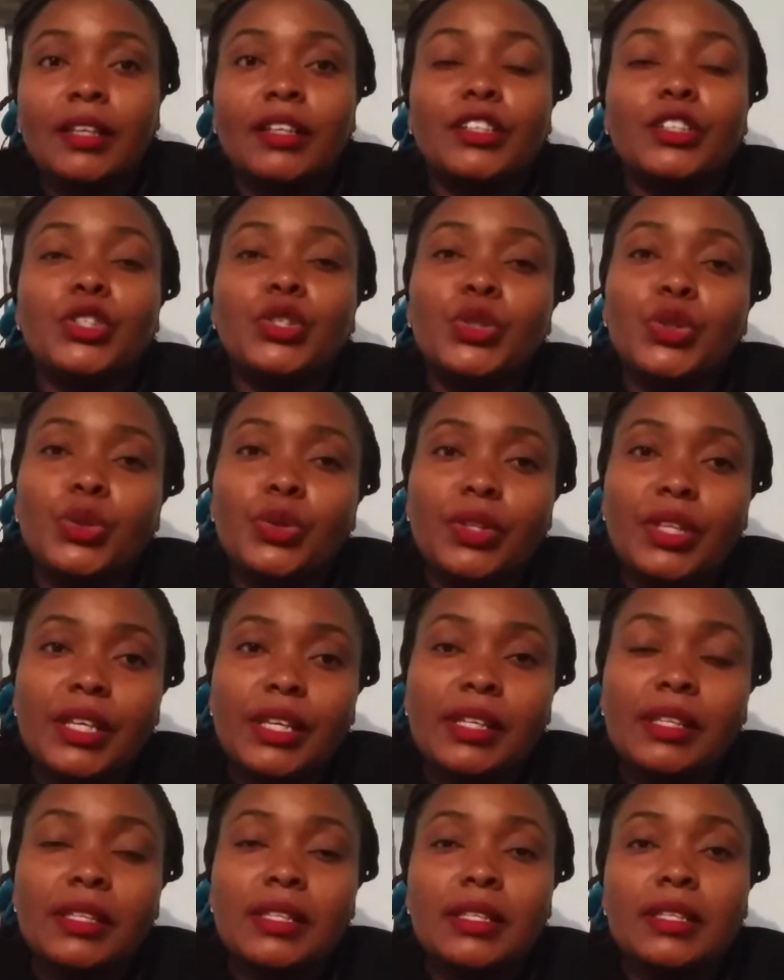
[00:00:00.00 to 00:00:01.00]
Due to
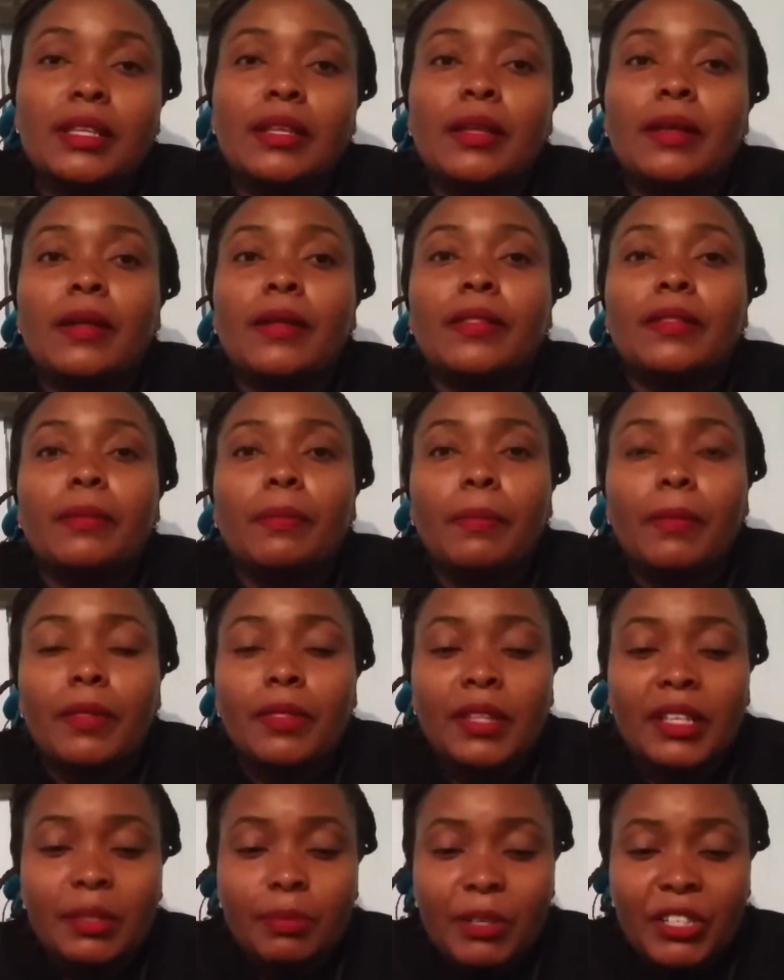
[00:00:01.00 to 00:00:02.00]
this
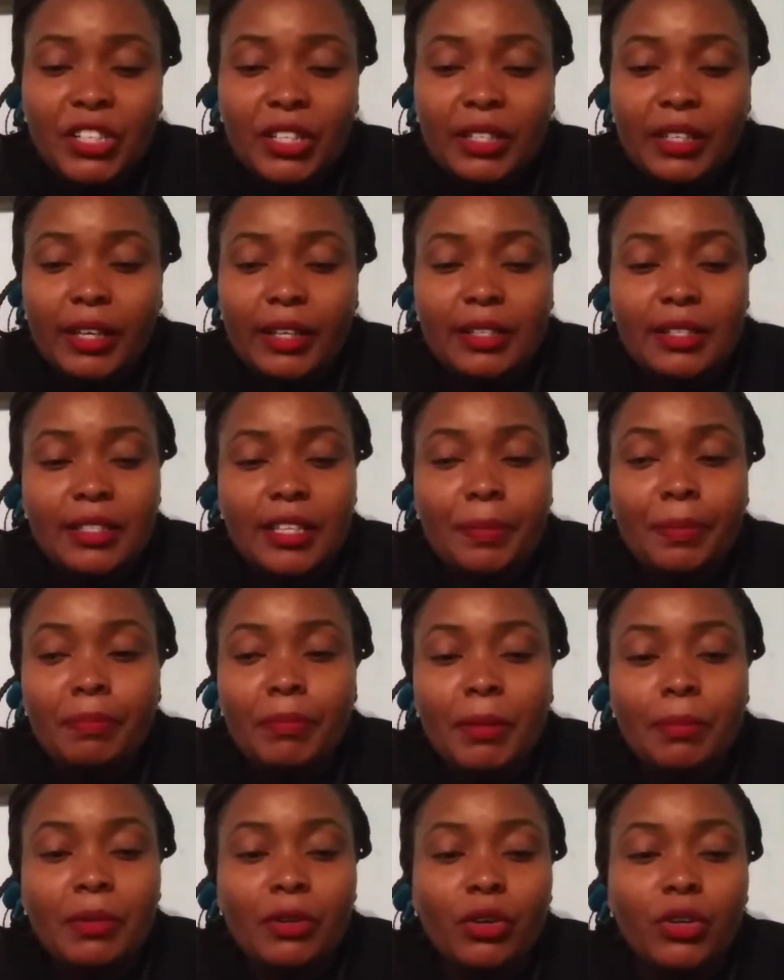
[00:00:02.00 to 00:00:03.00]
patient can step
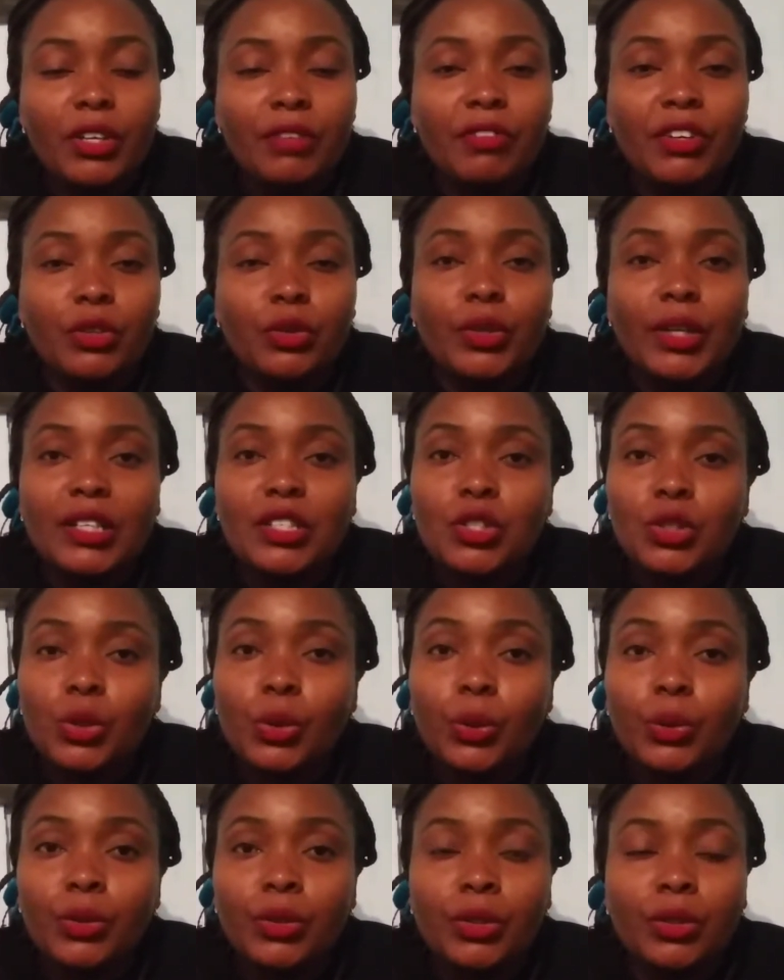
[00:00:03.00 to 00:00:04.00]
maybe even on a
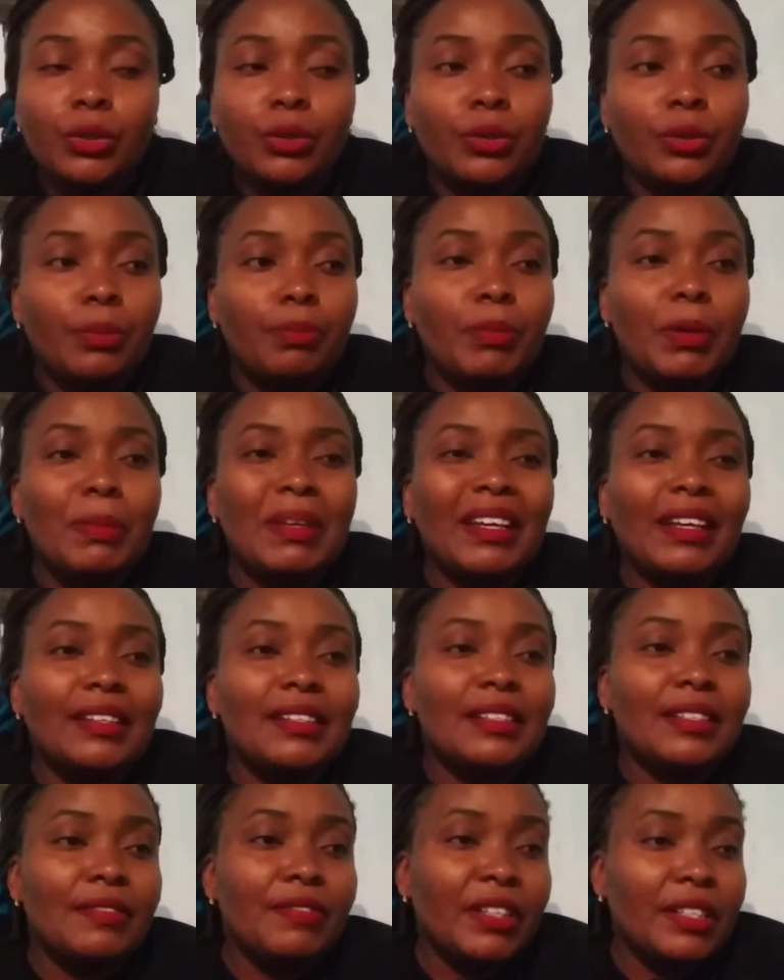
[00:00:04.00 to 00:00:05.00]
stone, maybe can
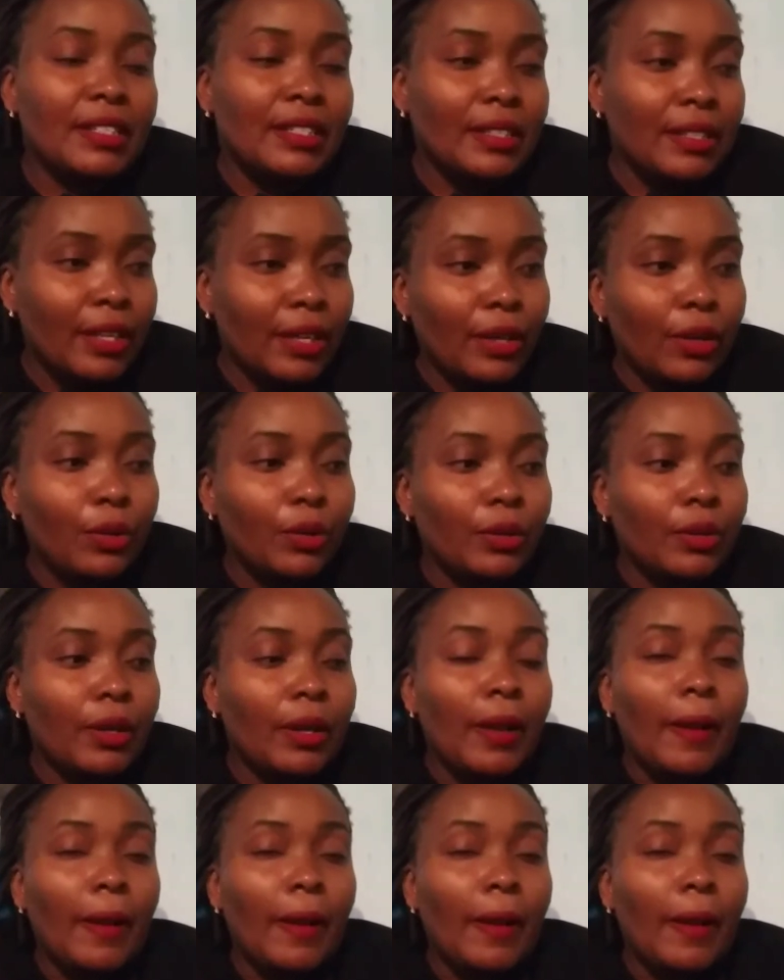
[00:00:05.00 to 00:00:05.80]
even stay on